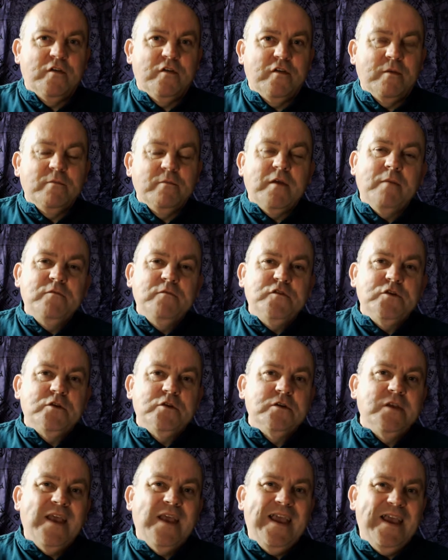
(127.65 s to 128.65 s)
sometimes you
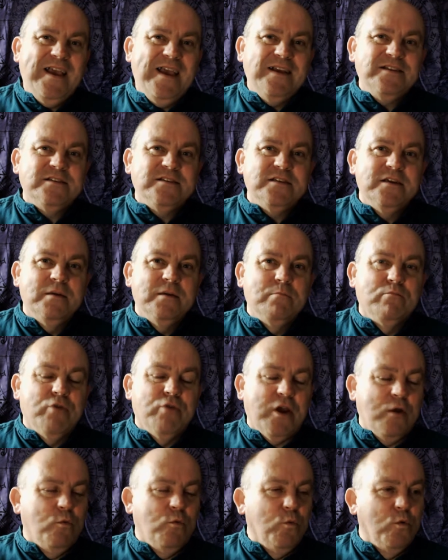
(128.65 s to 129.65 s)
can hit
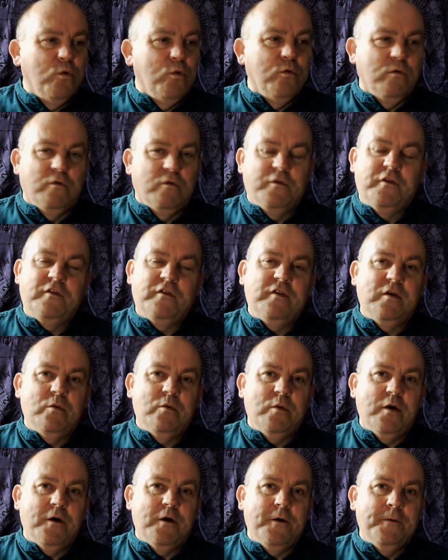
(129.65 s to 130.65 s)
brick walls, as it
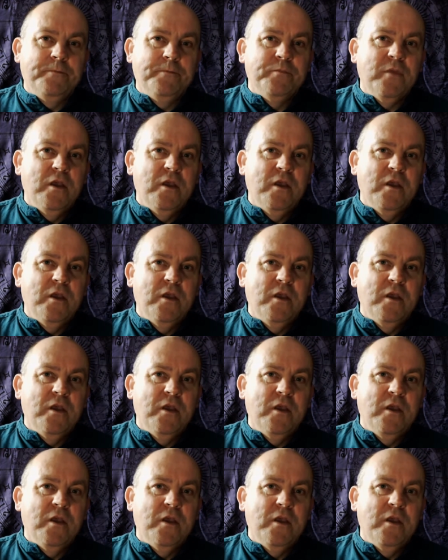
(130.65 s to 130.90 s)
were.